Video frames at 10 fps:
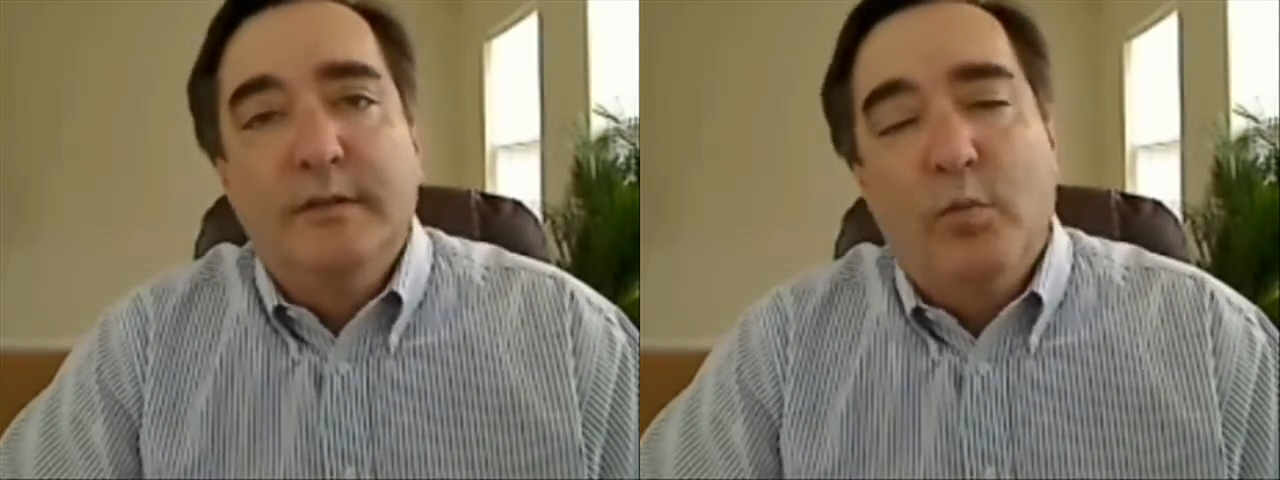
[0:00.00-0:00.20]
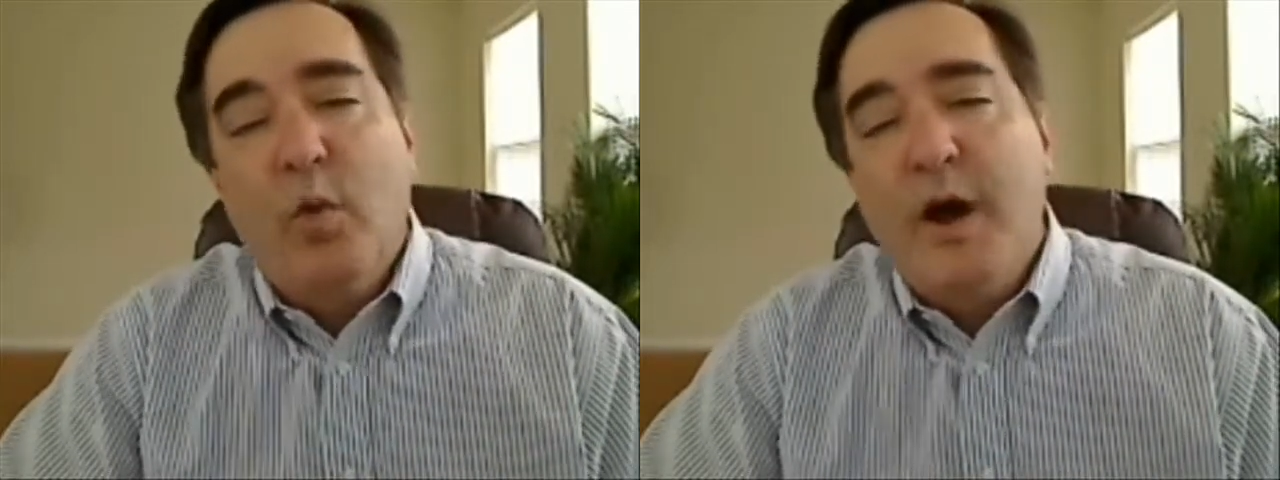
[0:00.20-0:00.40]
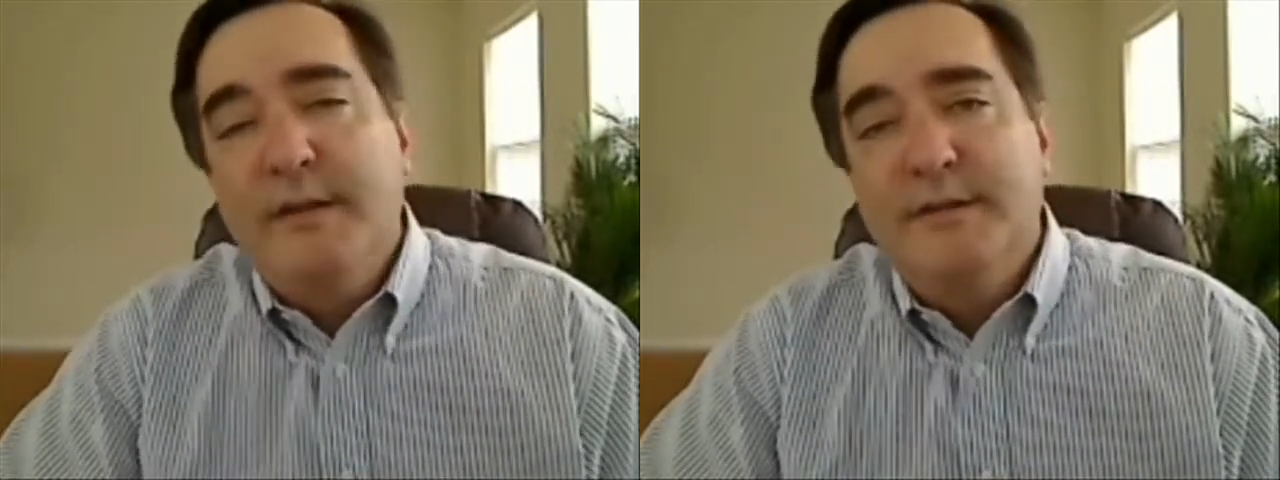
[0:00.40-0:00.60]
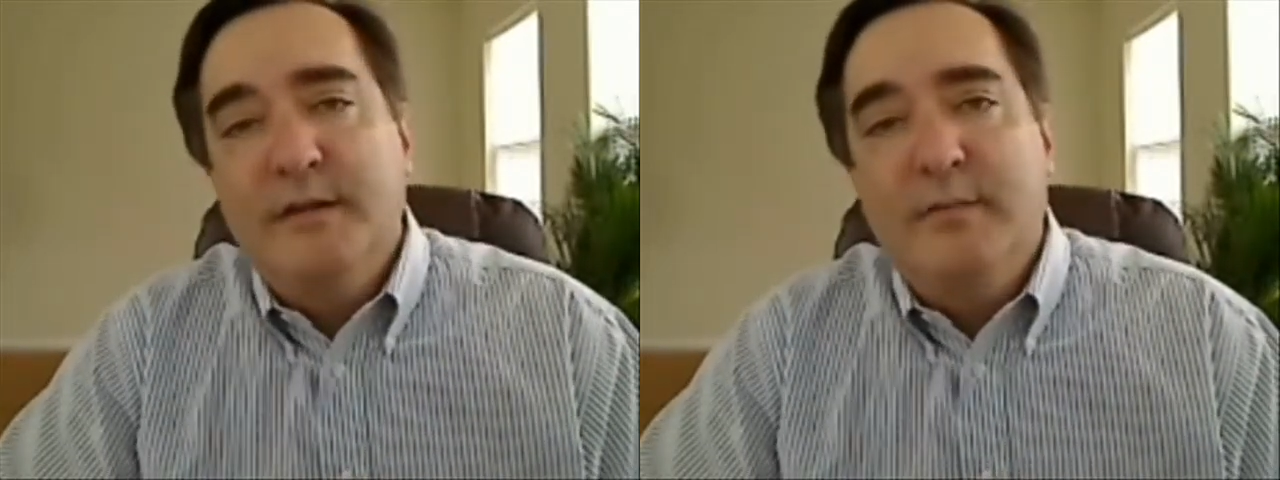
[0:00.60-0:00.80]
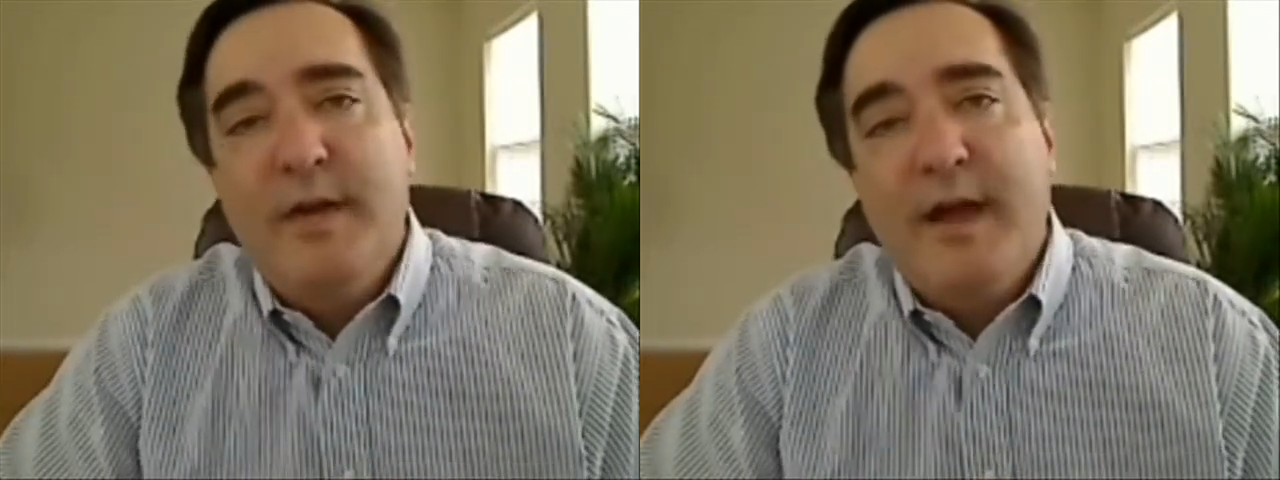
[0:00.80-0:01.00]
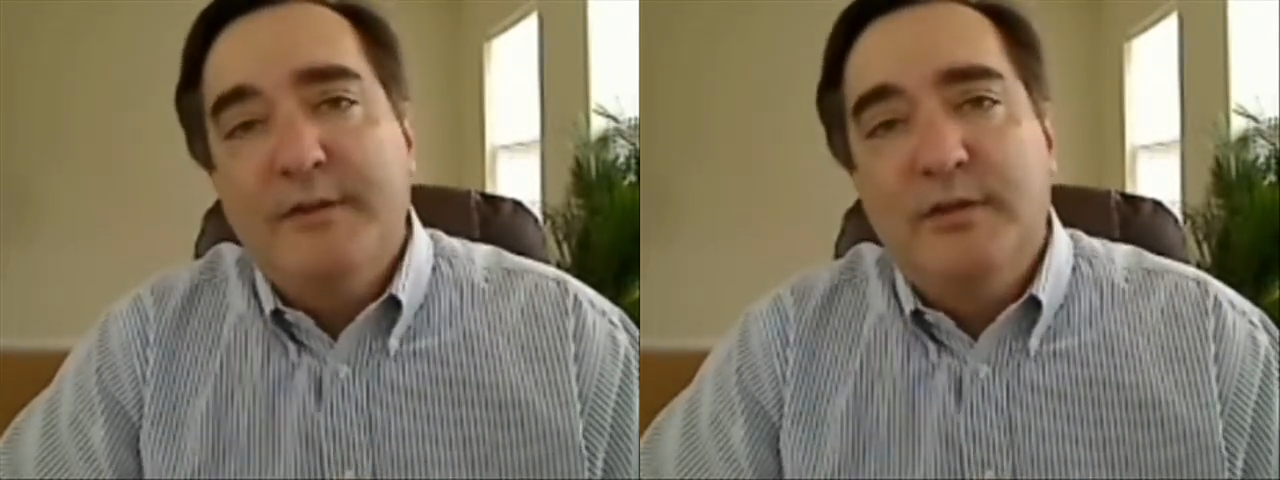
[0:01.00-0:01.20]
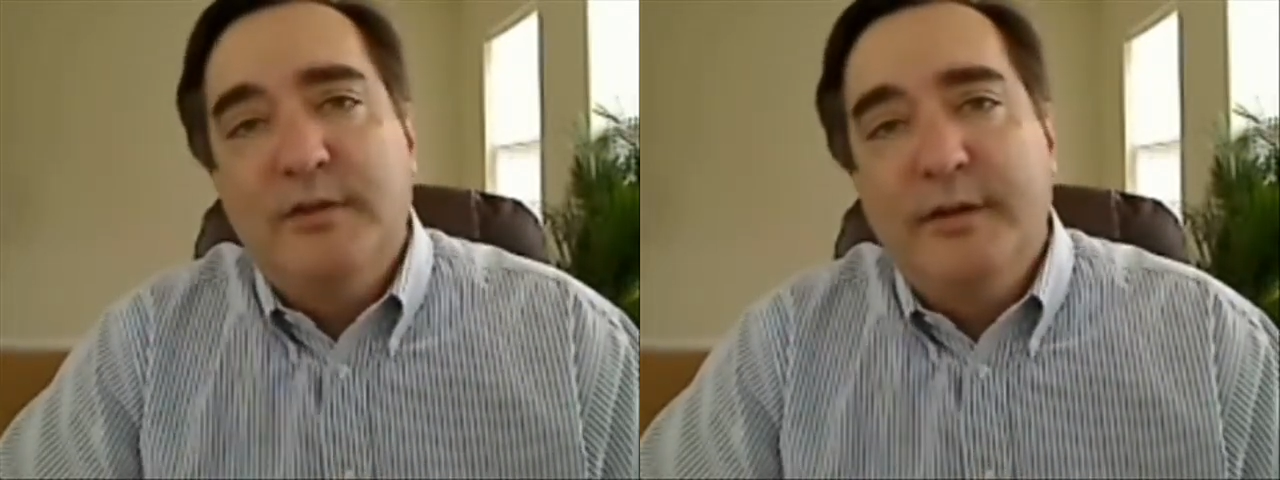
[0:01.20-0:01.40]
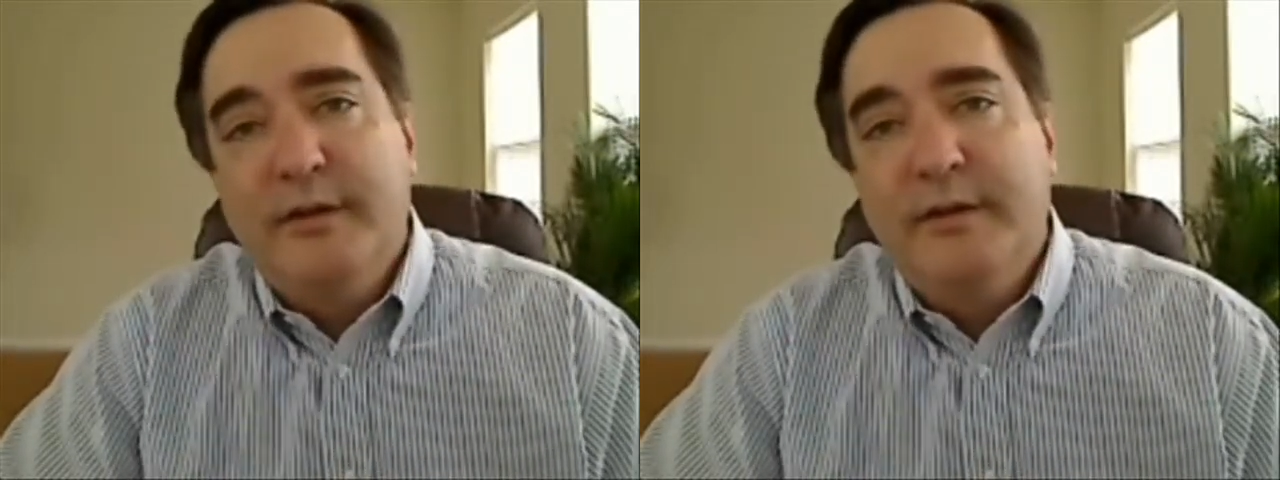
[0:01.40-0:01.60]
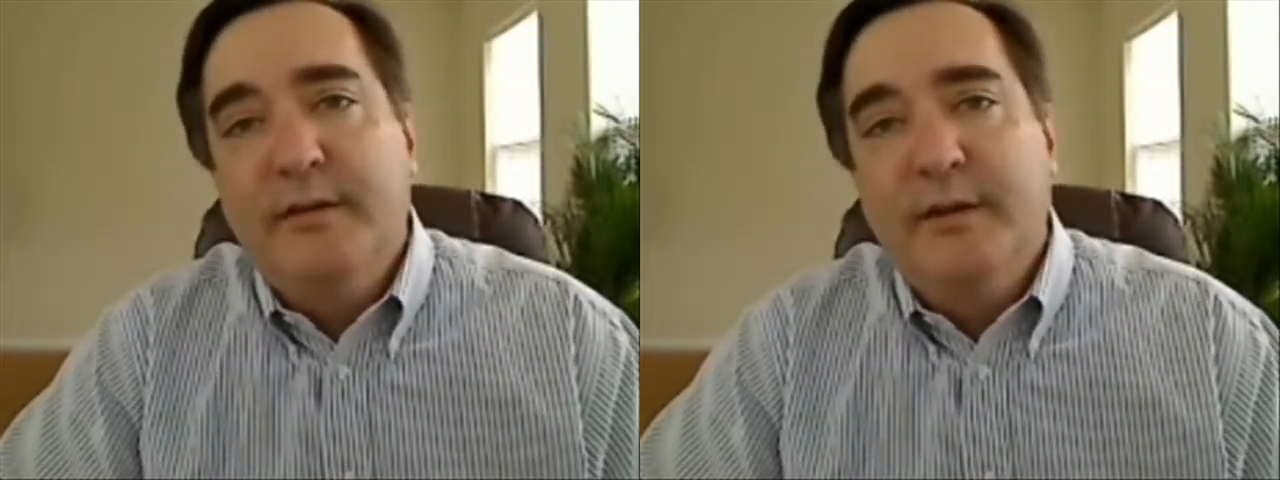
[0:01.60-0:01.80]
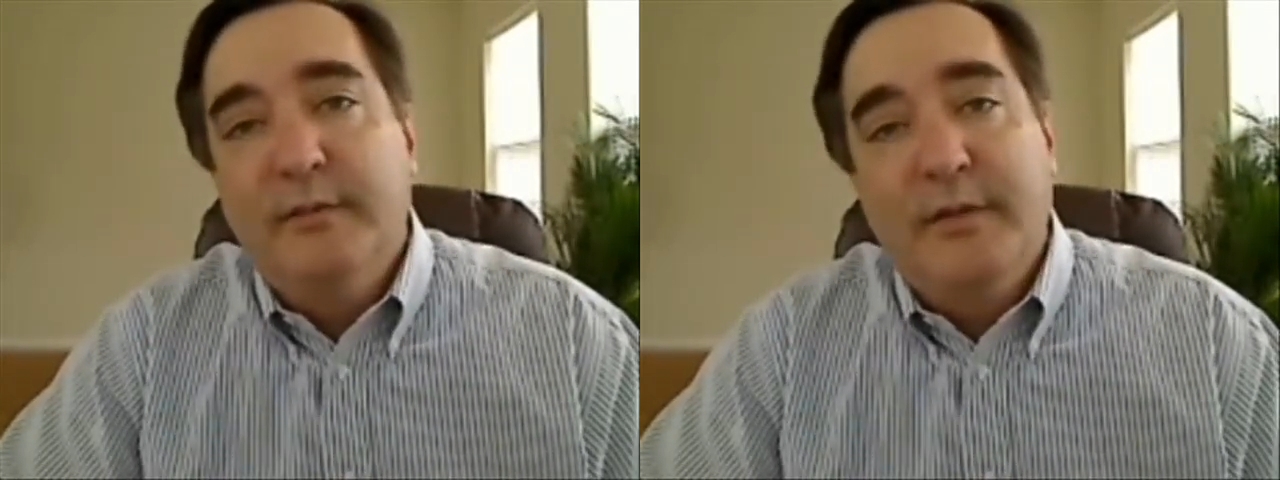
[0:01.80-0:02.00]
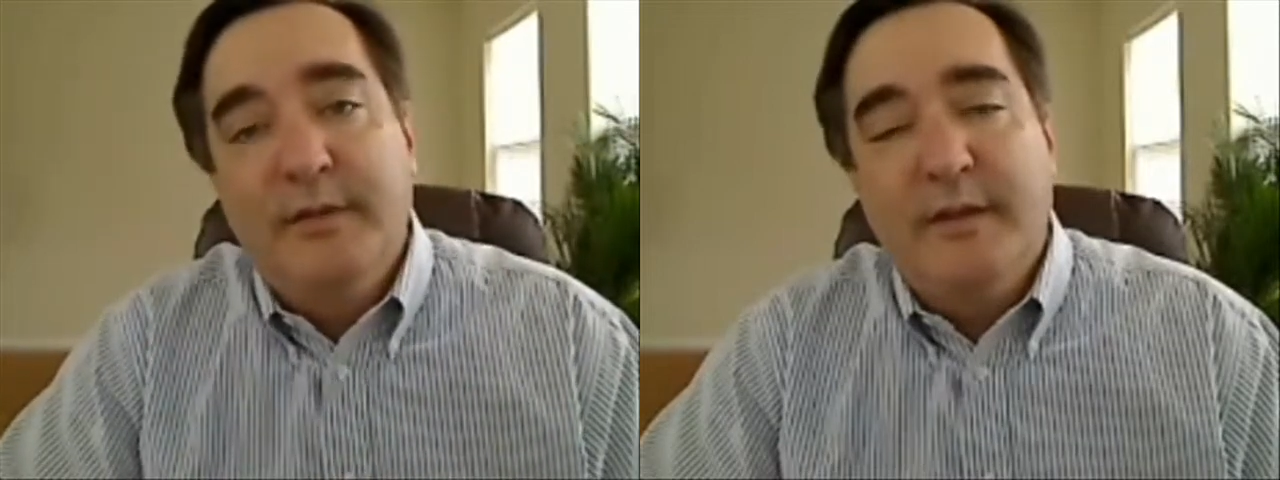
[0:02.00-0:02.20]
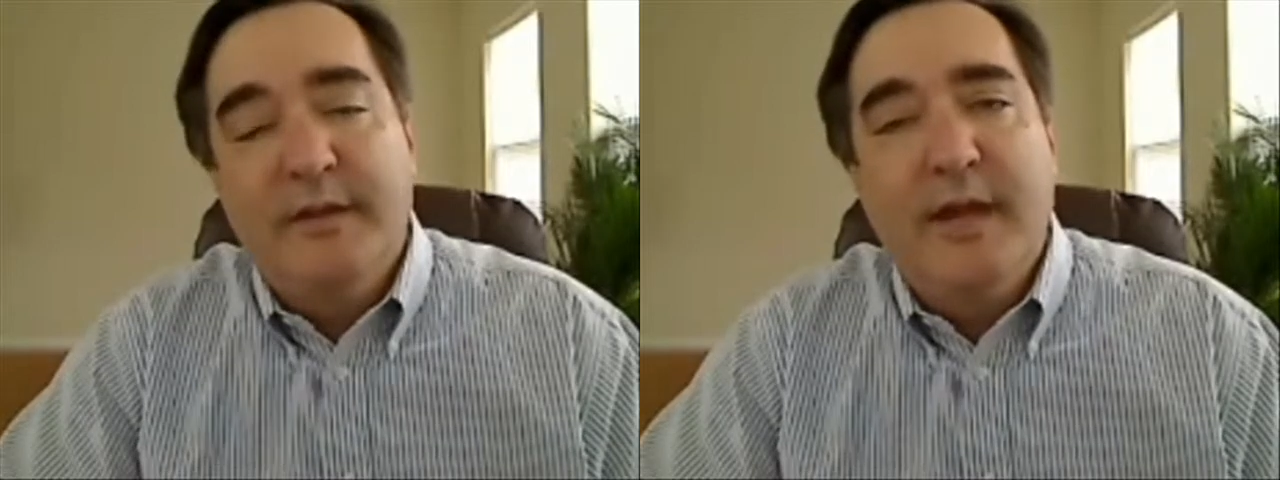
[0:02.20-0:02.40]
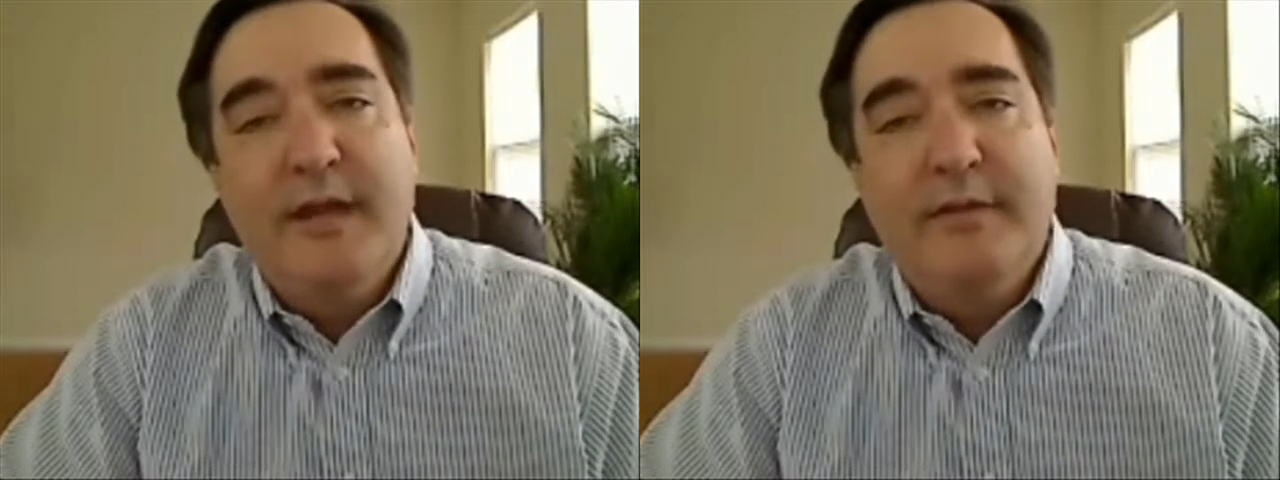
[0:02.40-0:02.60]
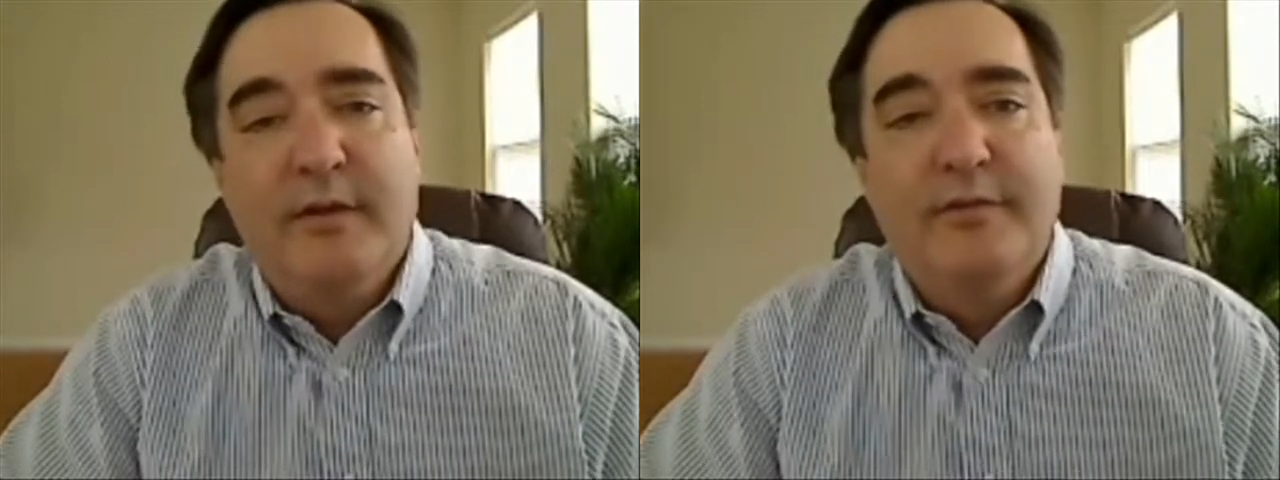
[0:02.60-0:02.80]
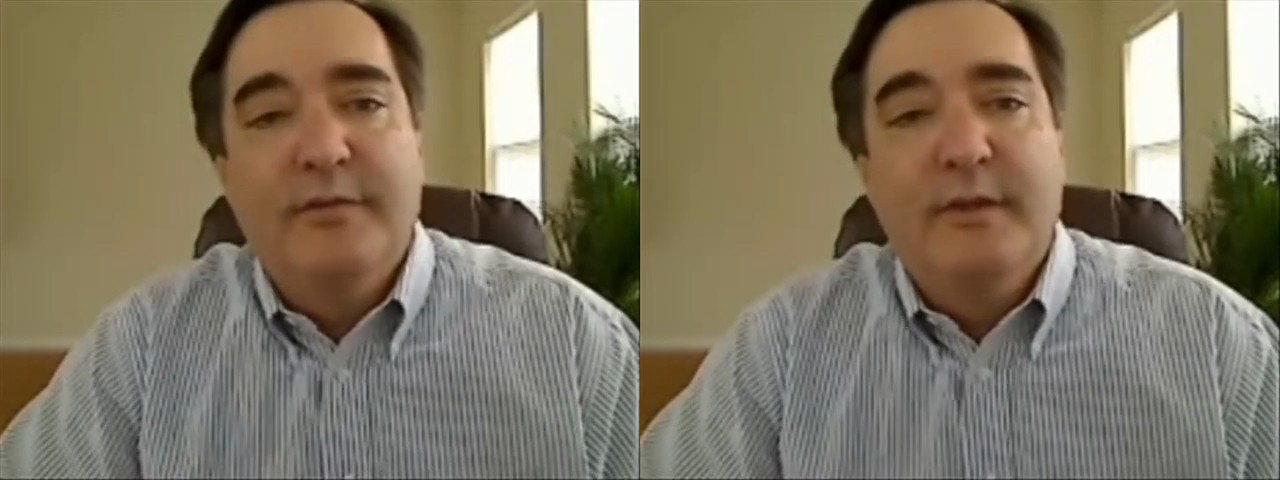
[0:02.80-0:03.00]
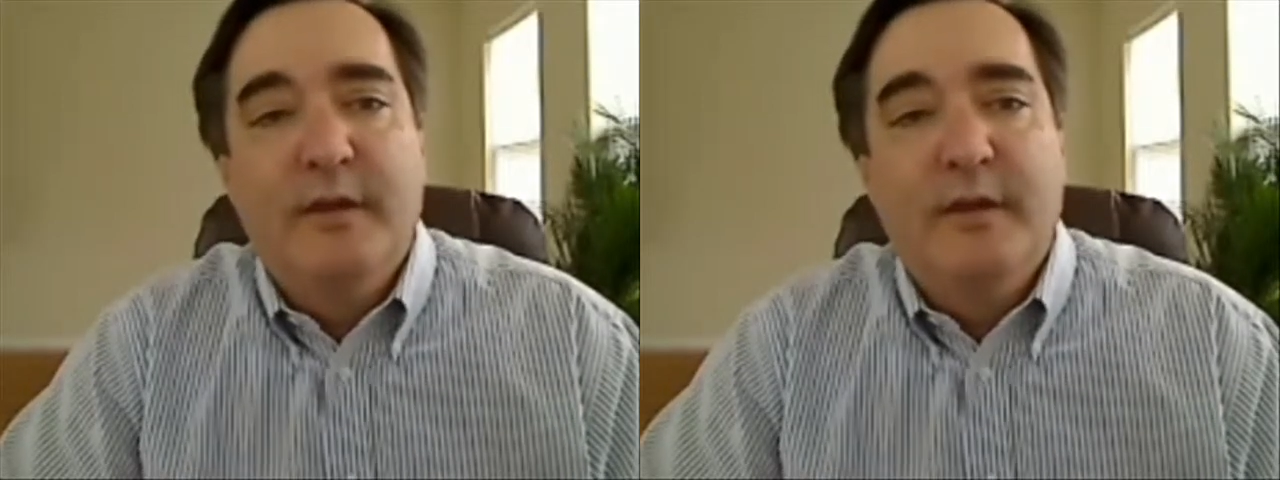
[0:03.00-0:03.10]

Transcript: why it doesn't match their income that they gave us,